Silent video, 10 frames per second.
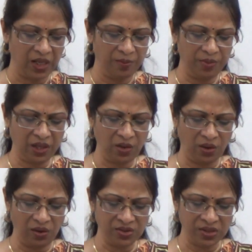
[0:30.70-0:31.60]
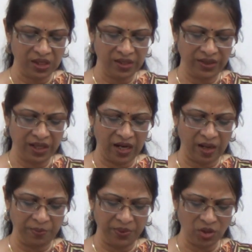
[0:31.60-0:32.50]
Because there are
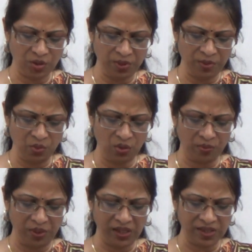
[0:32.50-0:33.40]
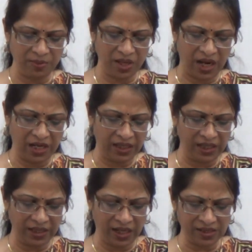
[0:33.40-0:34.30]
appreciably more males among
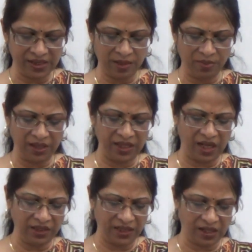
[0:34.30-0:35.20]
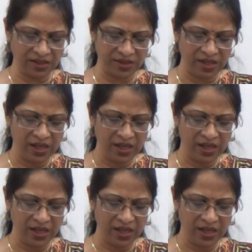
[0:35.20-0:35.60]
adult ducks than among young ducks,